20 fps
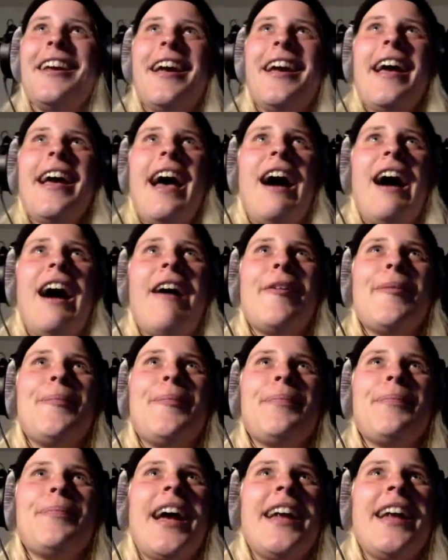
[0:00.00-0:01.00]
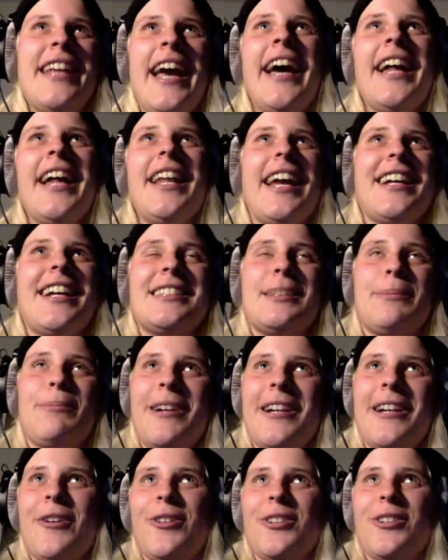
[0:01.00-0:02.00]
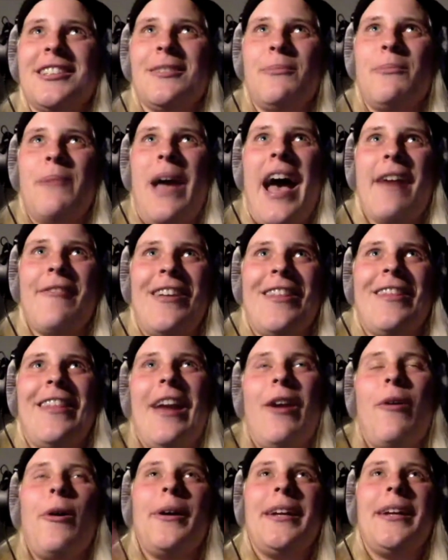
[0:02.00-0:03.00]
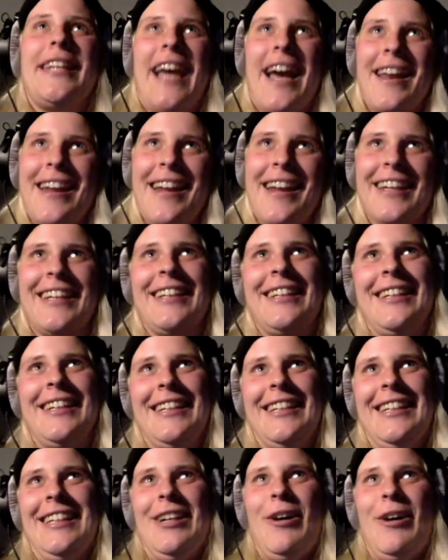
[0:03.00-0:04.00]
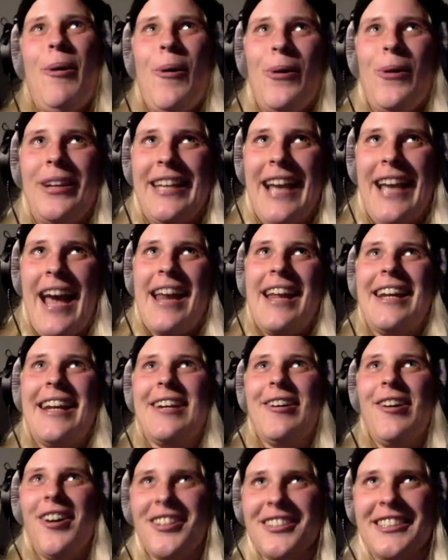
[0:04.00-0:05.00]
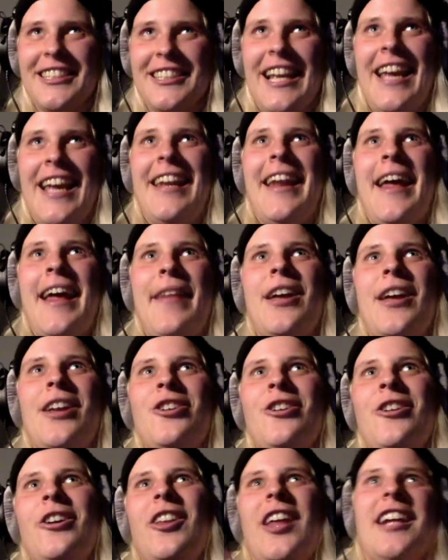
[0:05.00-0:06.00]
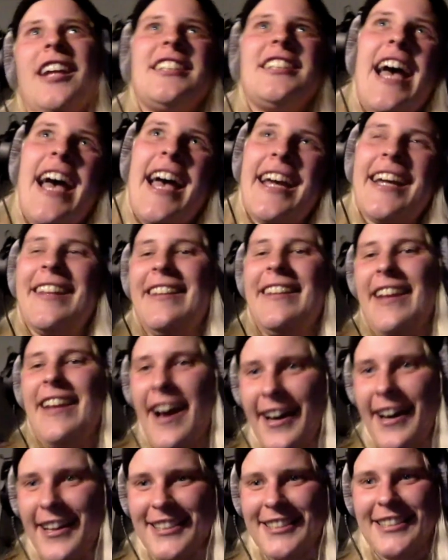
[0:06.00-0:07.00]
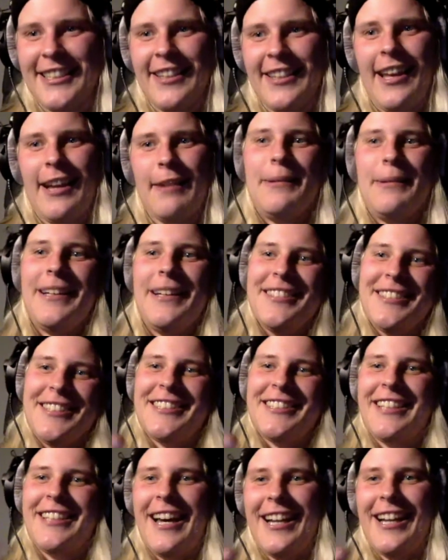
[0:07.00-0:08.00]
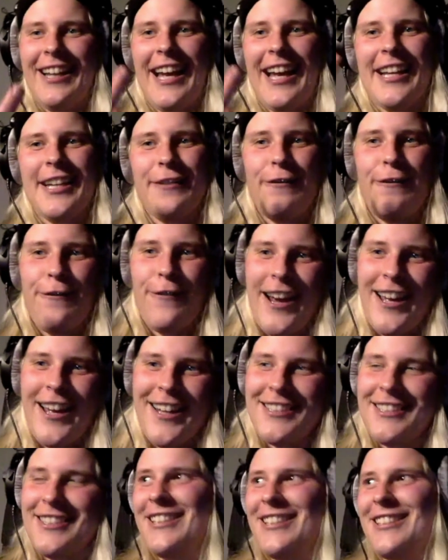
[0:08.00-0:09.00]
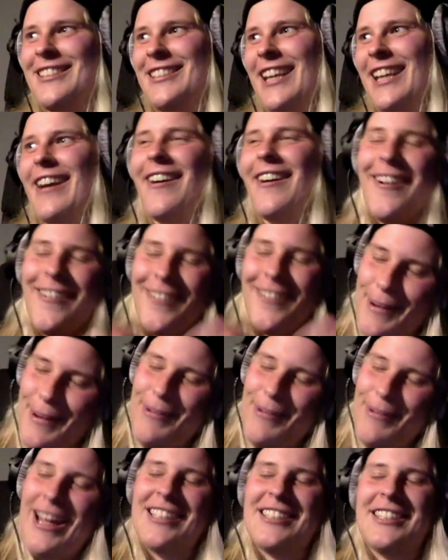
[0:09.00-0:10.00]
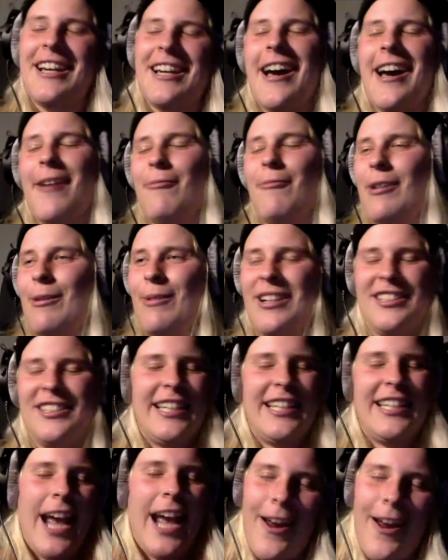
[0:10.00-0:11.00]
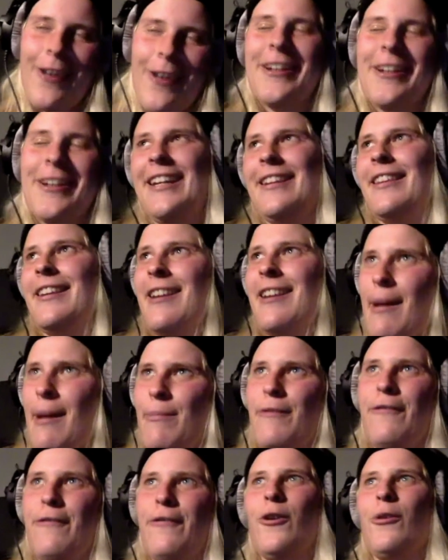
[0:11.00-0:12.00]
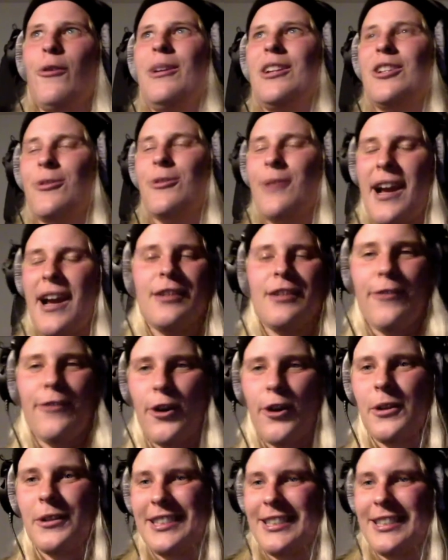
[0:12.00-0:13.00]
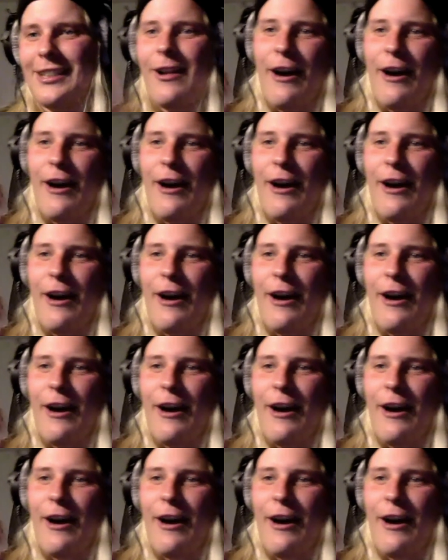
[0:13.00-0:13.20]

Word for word: um, and yeah, like it's pretty awesome having that organic, organic content, and then, you know, like tagging the artist, and like, because it's kind of like your friends, and it's like, oh, remember that time we went to karaoke the night before, we tracked the vocals till I